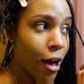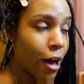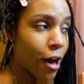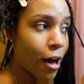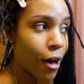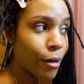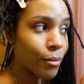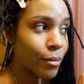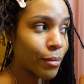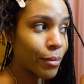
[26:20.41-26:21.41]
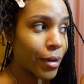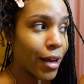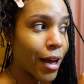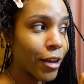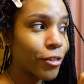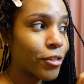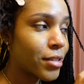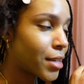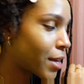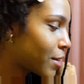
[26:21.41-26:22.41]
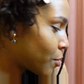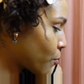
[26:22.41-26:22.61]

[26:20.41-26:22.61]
I understand